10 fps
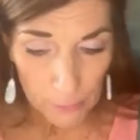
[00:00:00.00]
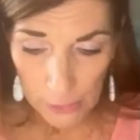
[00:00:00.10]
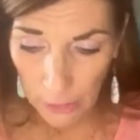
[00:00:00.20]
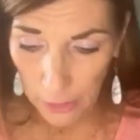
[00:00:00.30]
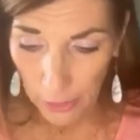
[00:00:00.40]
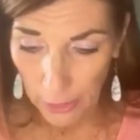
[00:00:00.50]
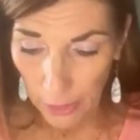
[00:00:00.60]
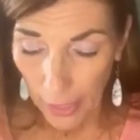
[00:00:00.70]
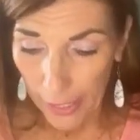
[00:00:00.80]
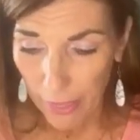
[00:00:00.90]
I
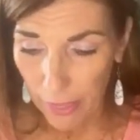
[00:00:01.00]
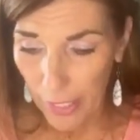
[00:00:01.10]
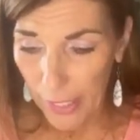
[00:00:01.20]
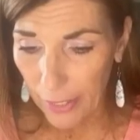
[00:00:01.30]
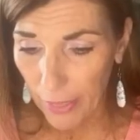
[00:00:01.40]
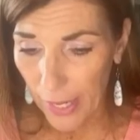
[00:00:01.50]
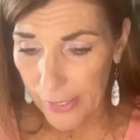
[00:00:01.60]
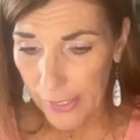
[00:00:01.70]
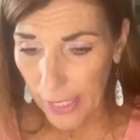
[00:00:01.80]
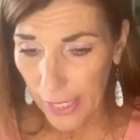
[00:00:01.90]
think that's it. There
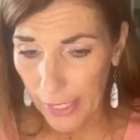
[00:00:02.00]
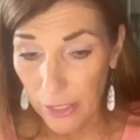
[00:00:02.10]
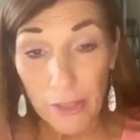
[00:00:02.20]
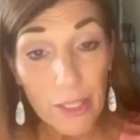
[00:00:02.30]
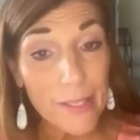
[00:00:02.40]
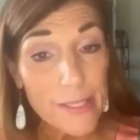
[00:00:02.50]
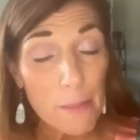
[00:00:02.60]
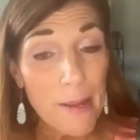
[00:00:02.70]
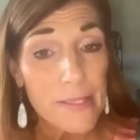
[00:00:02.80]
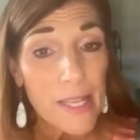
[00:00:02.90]
is a mascara on
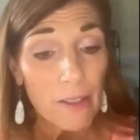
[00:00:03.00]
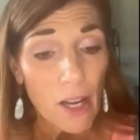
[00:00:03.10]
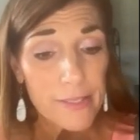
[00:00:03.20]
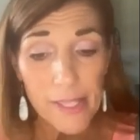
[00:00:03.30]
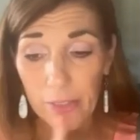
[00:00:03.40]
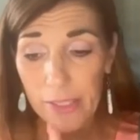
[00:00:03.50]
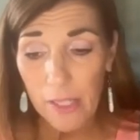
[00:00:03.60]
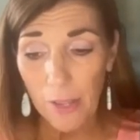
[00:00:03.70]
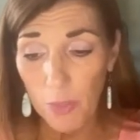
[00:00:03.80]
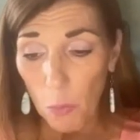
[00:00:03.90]
sale. It's not the one I
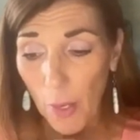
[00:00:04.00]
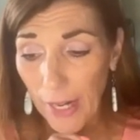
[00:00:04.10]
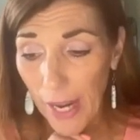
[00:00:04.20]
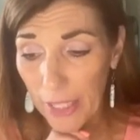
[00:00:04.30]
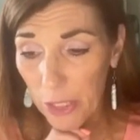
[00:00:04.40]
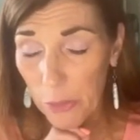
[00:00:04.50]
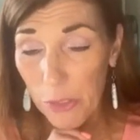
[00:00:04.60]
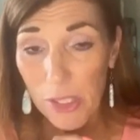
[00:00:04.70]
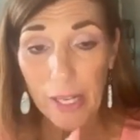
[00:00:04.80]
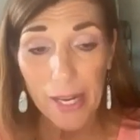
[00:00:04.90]
used today. It's the
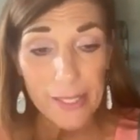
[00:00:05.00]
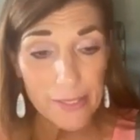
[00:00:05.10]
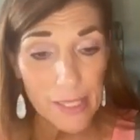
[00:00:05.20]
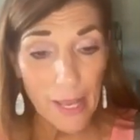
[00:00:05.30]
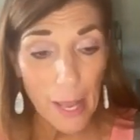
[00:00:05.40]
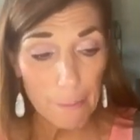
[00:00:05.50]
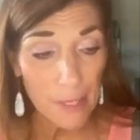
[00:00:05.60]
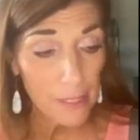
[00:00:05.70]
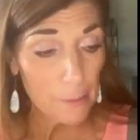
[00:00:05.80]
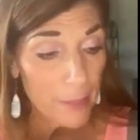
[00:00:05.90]
Epic, but it
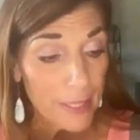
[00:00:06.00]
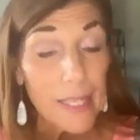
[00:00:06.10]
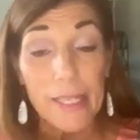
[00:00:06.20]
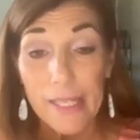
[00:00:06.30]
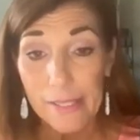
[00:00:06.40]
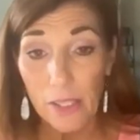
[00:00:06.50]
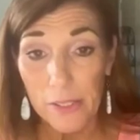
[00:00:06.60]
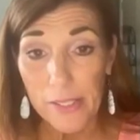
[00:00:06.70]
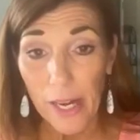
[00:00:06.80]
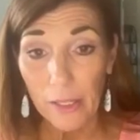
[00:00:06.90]
is on sale as
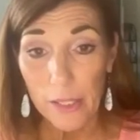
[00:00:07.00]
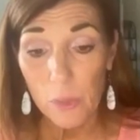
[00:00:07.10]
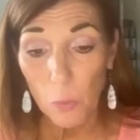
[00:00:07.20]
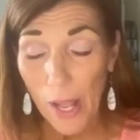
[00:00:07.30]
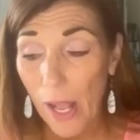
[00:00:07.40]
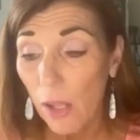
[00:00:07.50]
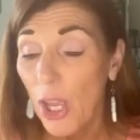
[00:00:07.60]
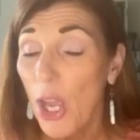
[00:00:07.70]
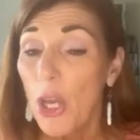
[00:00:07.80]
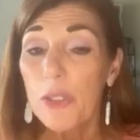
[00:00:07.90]
well.
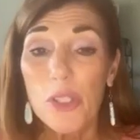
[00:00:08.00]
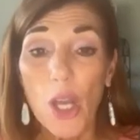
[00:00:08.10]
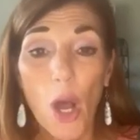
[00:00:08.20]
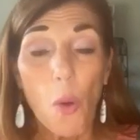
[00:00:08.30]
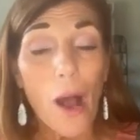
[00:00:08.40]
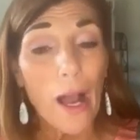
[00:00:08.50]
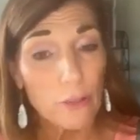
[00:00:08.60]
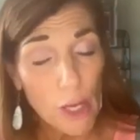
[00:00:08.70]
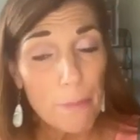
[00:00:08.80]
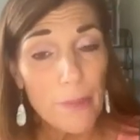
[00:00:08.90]
So I'll drop the link
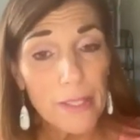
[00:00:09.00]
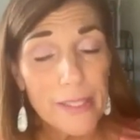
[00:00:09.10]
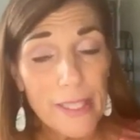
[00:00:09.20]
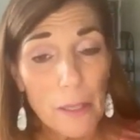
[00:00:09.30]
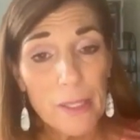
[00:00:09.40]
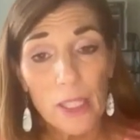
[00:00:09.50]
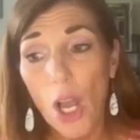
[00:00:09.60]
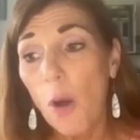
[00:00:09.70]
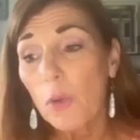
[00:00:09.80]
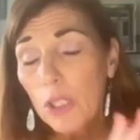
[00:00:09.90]
down below. Go
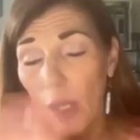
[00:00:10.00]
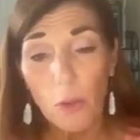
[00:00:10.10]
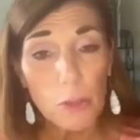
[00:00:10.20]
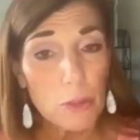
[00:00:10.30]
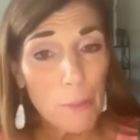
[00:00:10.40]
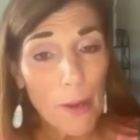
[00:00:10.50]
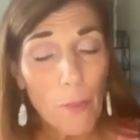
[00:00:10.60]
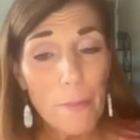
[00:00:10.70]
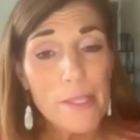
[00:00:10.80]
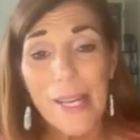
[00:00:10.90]
to my website,
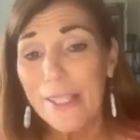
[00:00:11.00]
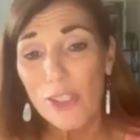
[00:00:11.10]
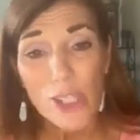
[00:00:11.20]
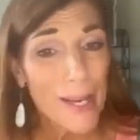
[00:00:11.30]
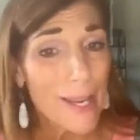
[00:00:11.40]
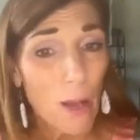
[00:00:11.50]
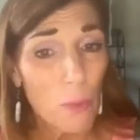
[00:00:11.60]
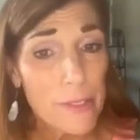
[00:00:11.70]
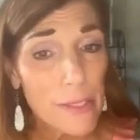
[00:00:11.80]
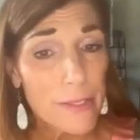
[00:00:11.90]
check out what's on
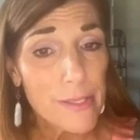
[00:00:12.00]
sale